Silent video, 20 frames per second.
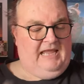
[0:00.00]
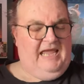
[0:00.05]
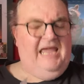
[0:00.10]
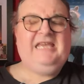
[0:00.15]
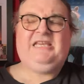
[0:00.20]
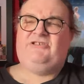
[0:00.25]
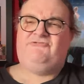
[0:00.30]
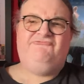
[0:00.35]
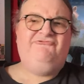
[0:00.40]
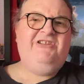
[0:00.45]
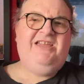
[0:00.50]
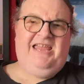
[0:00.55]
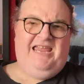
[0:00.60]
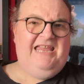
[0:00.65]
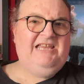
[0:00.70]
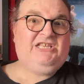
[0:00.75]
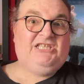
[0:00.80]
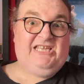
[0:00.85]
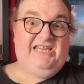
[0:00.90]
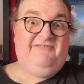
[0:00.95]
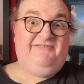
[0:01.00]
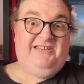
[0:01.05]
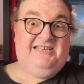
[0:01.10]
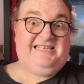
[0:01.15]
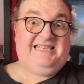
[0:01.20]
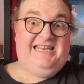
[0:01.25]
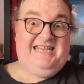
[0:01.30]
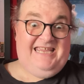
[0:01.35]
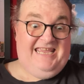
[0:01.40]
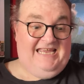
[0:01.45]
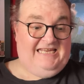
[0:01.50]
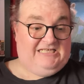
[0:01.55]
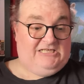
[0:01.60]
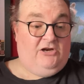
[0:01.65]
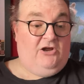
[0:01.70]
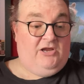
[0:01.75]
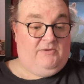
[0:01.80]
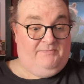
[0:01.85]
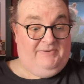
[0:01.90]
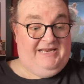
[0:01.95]
It seriously is
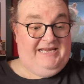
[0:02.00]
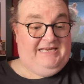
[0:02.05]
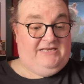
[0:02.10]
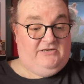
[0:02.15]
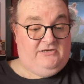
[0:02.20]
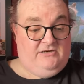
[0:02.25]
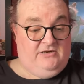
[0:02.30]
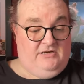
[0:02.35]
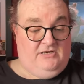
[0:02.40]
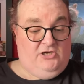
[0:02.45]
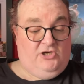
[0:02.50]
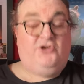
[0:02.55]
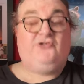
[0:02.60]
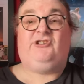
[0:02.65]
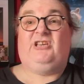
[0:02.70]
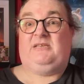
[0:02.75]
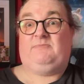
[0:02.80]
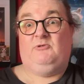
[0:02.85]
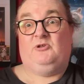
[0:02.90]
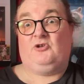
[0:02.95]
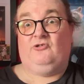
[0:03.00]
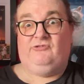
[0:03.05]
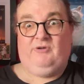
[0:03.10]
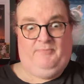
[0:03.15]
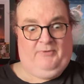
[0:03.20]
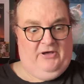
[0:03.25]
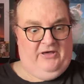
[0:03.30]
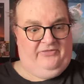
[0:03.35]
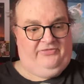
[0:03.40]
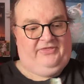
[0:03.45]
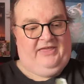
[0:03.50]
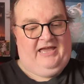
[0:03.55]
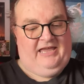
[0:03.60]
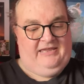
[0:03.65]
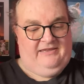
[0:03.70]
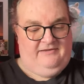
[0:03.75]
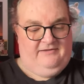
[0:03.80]
like bleeding Christmas or a birthday.